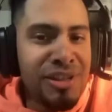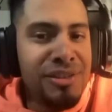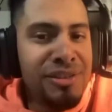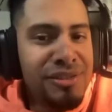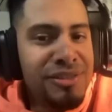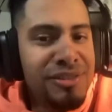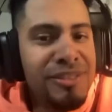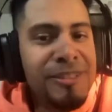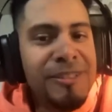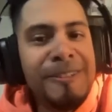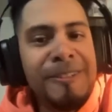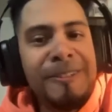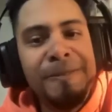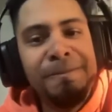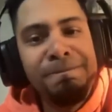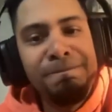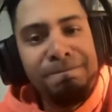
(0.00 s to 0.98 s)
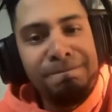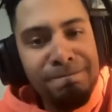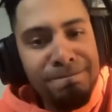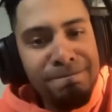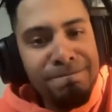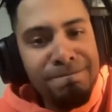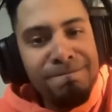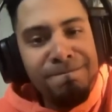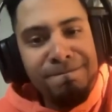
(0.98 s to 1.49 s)
that's the perspective too,
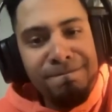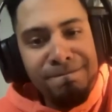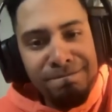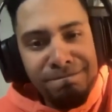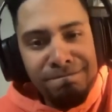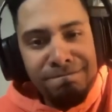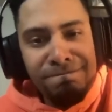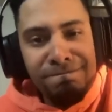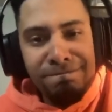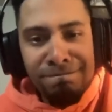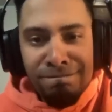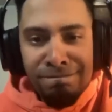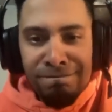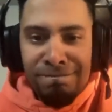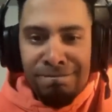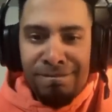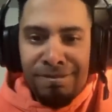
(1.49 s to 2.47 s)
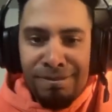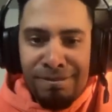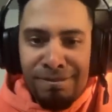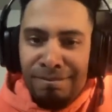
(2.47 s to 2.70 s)
that you weren't